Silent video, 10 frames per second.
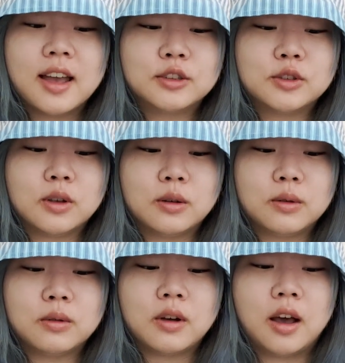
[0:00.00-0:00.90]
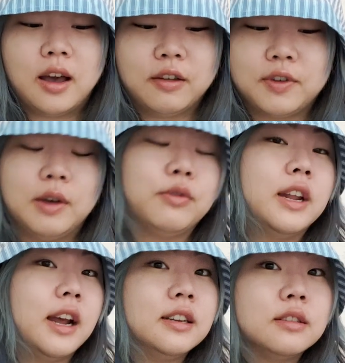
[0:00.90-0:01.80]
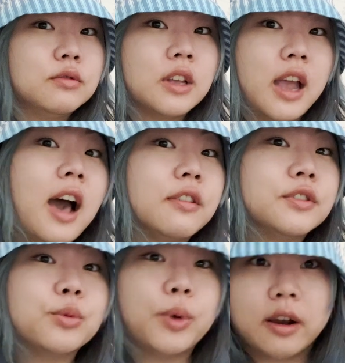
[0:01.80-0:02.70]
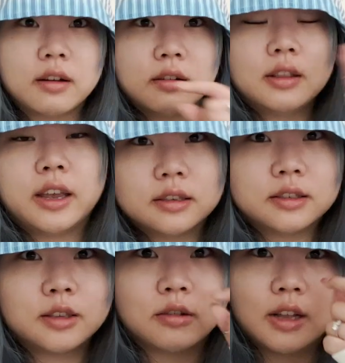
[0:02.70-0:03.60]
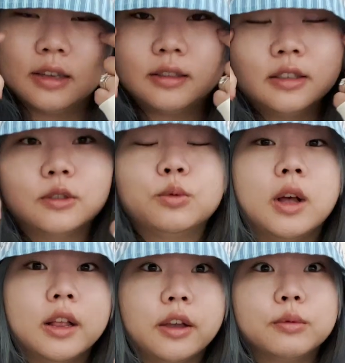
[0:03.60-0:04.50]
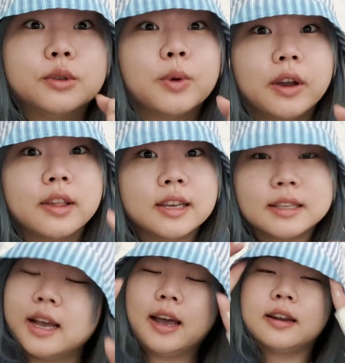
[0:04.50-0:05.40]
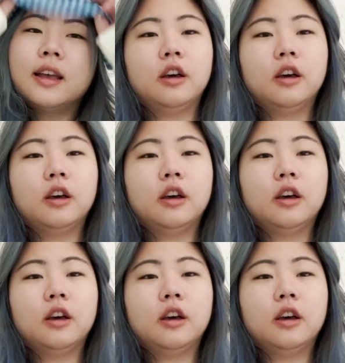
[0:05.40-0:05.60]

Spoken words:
So I found that I didn't really have to wear like sunglasses while I was wearing this hat.